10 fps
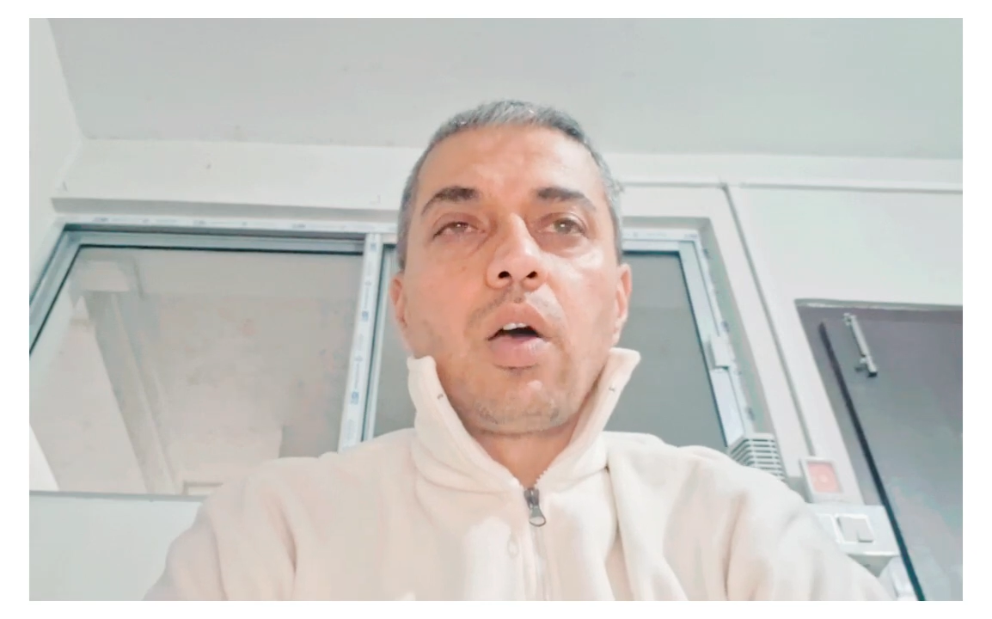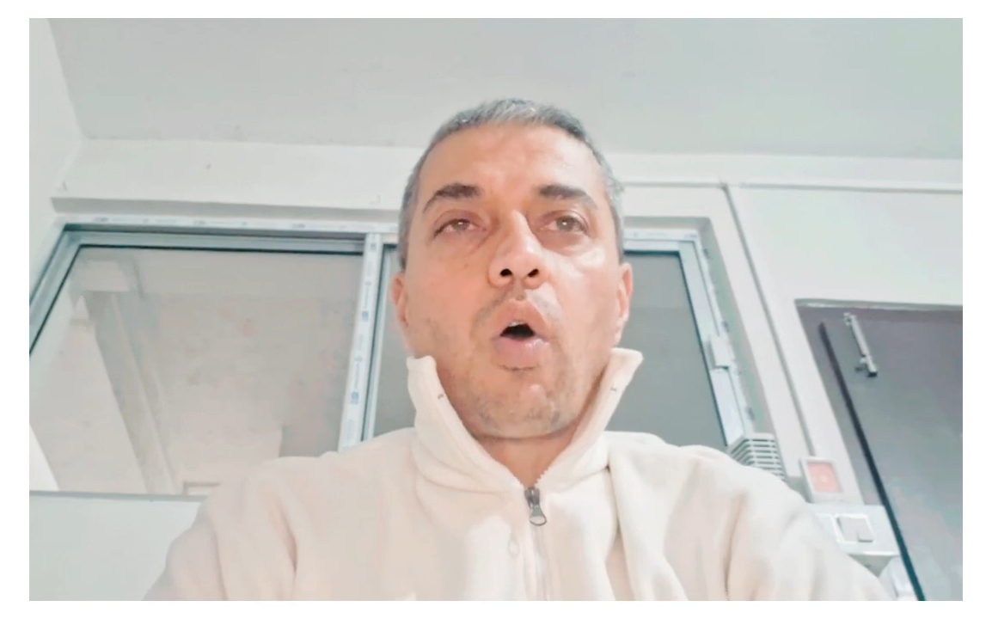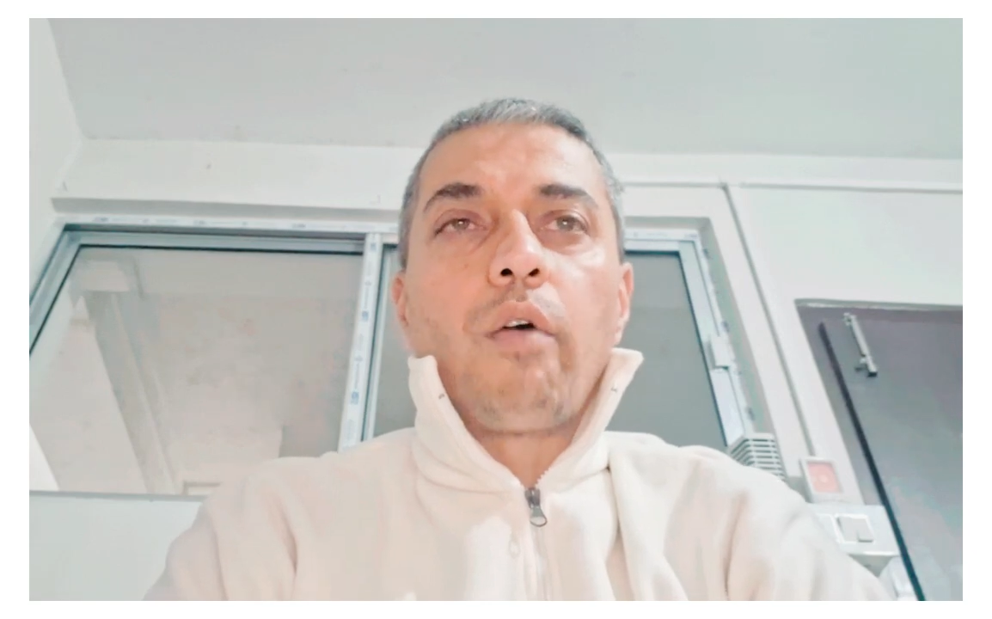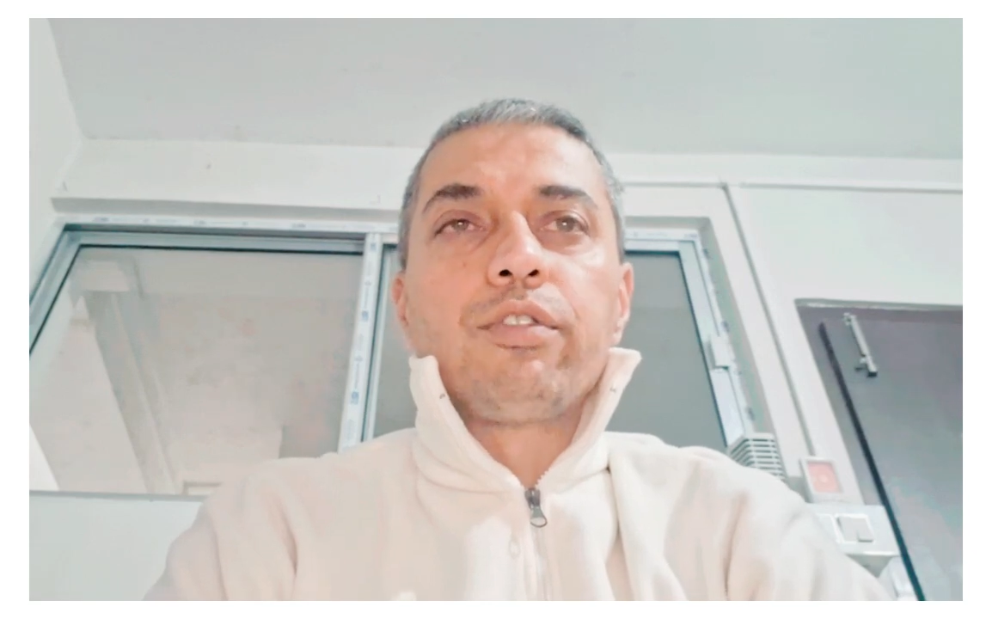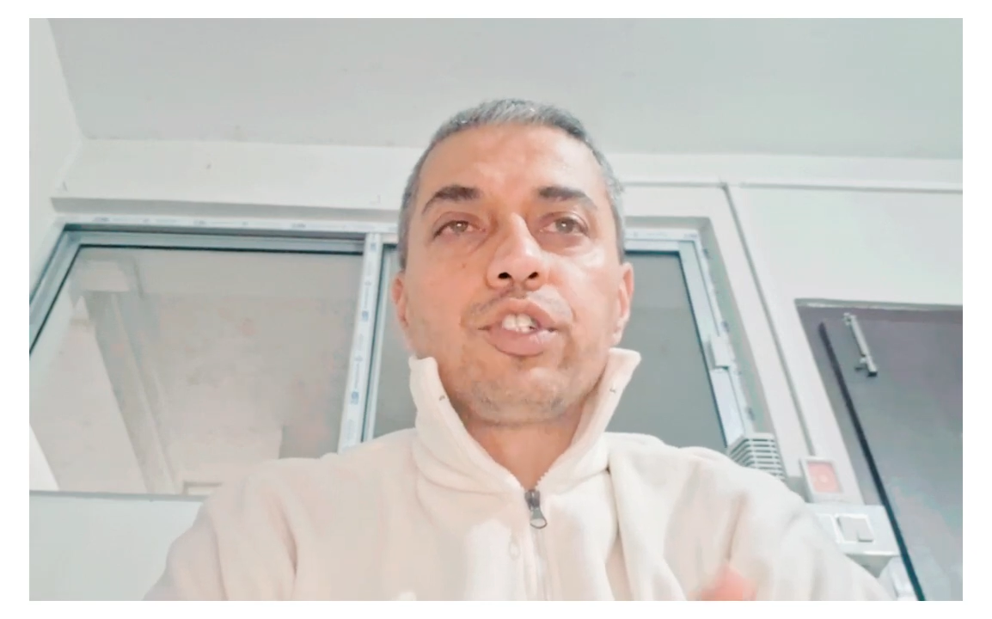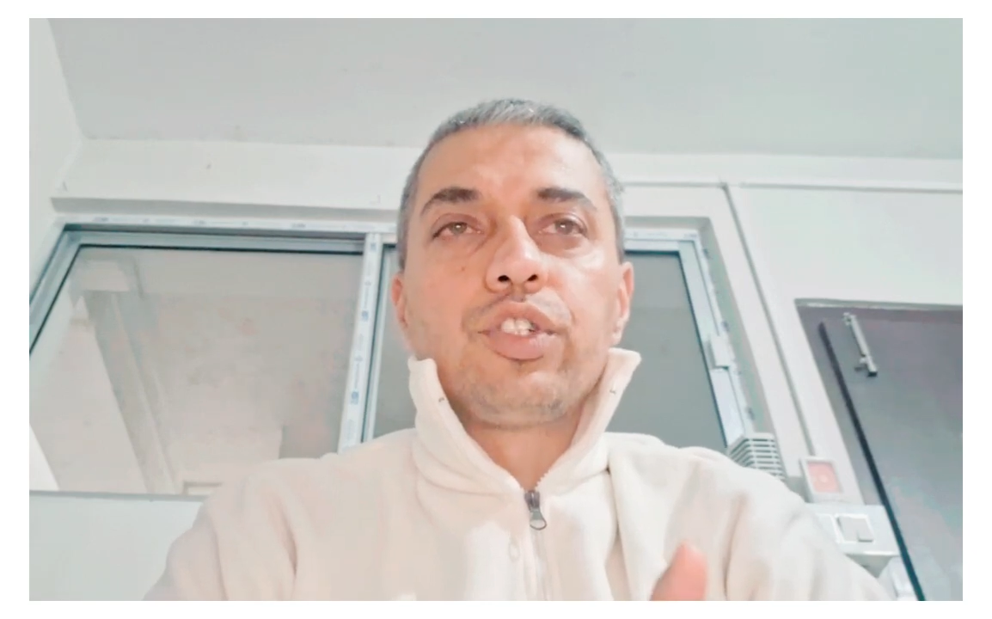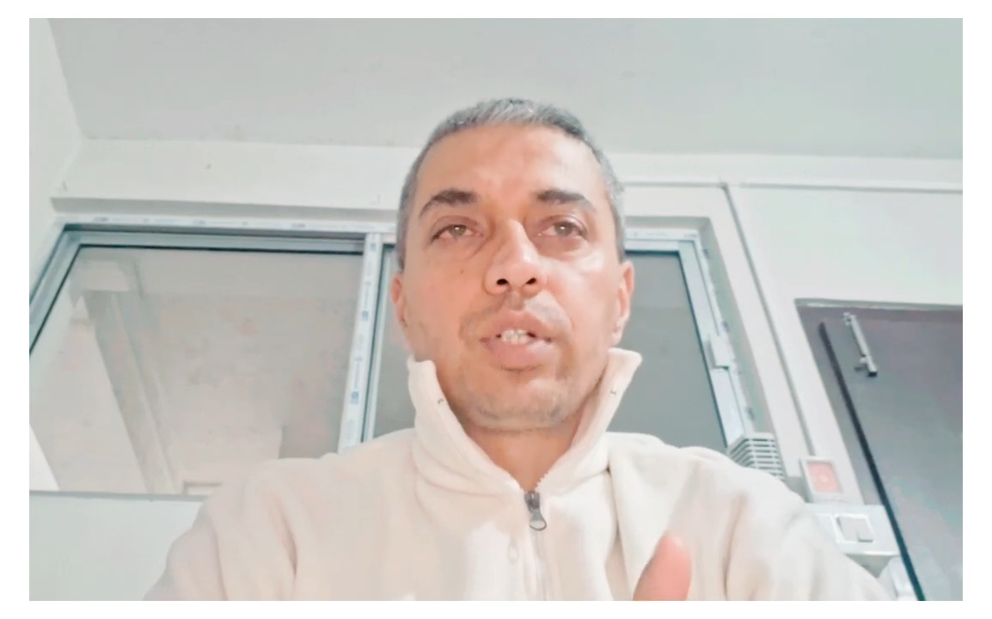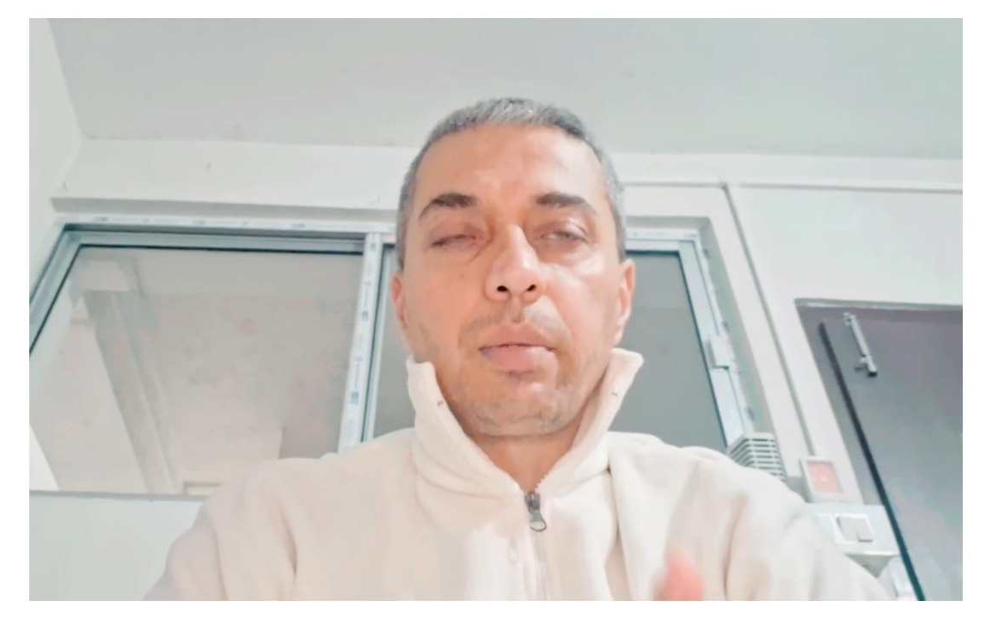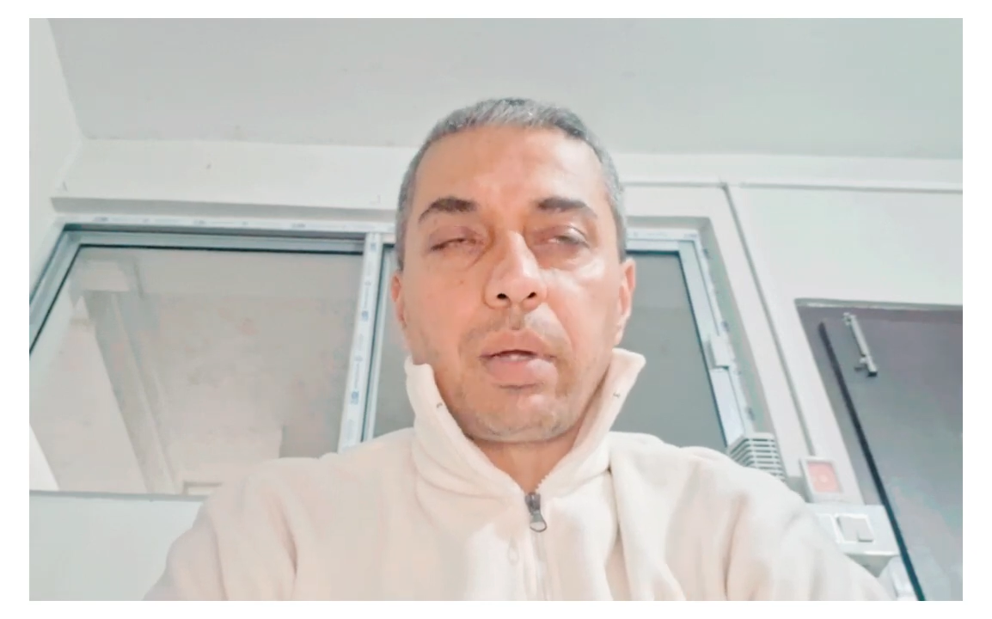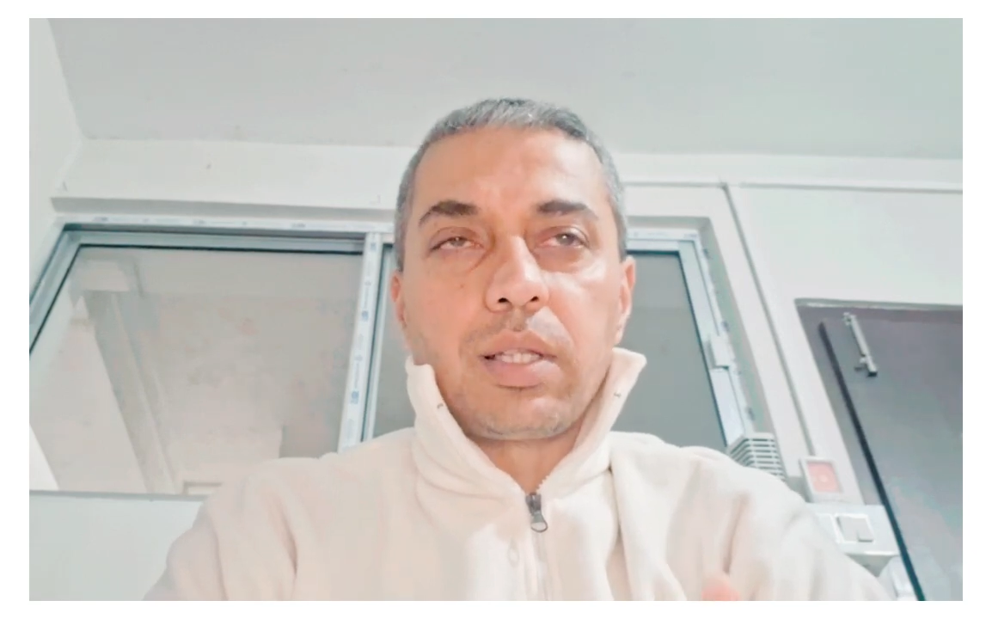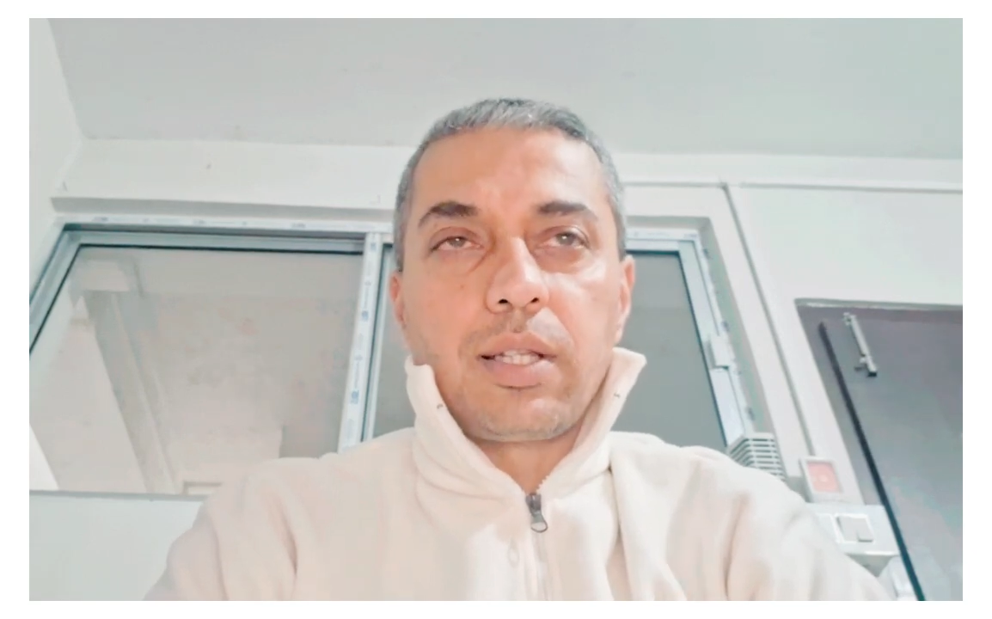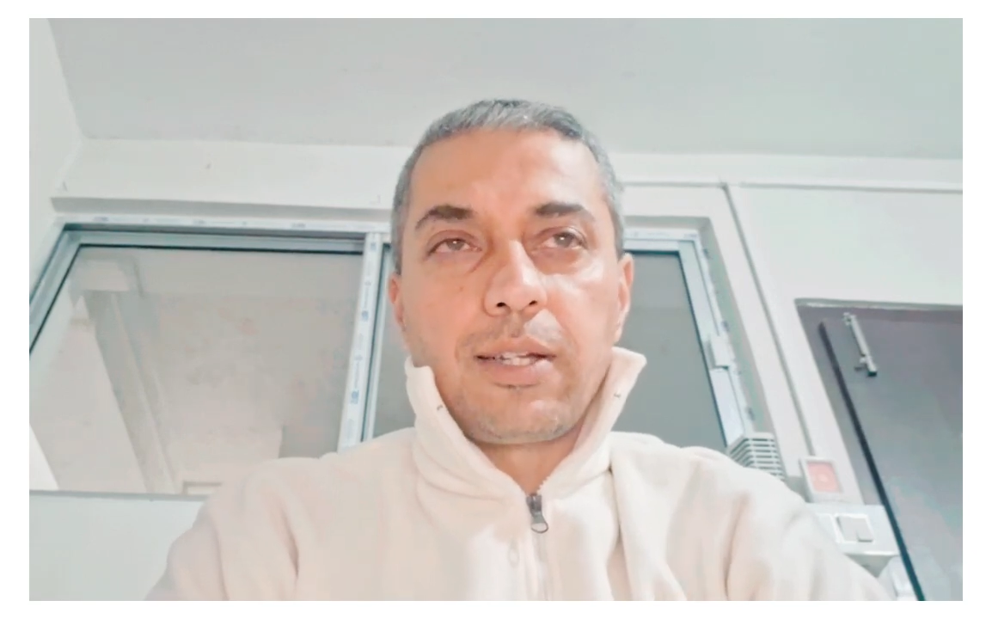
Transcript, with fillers: of Shrimat.